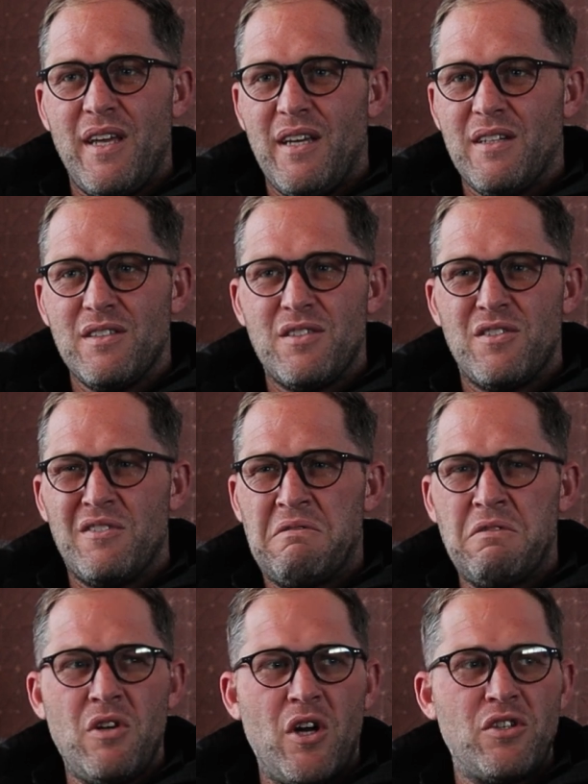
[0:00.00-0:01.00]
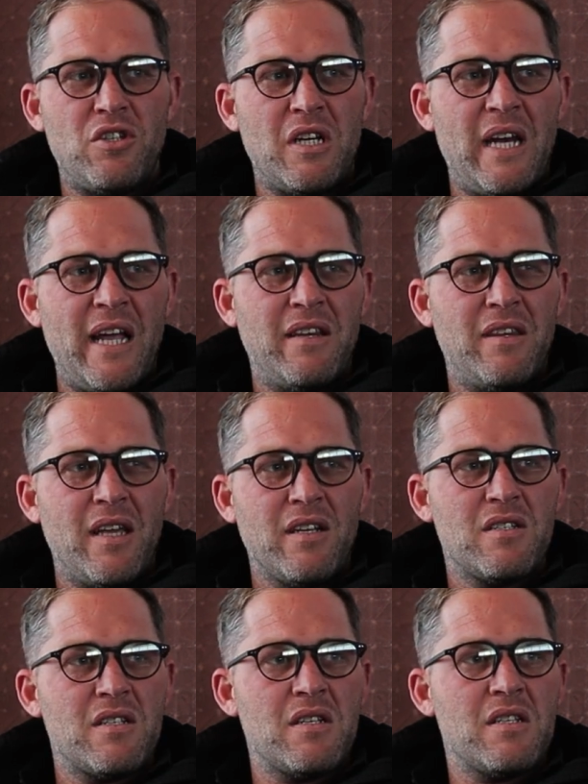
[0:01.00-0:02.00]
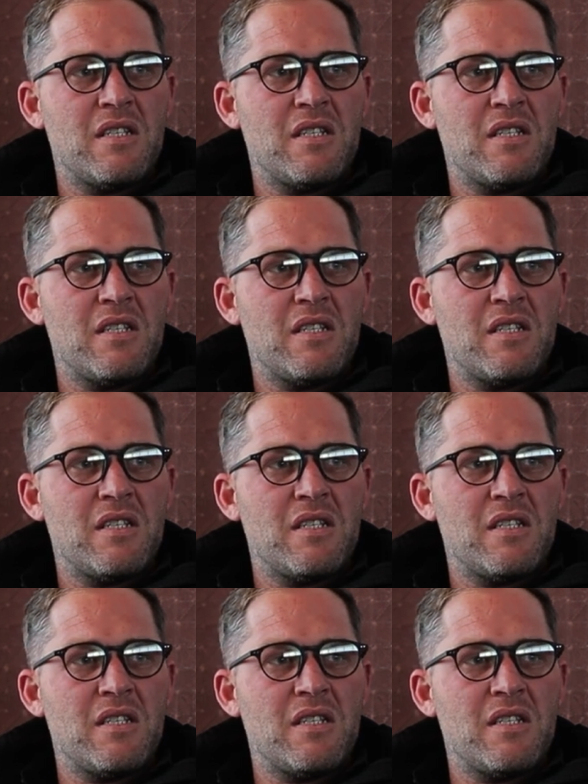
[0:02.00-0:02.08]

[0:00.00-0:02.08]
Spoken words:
things, not to let things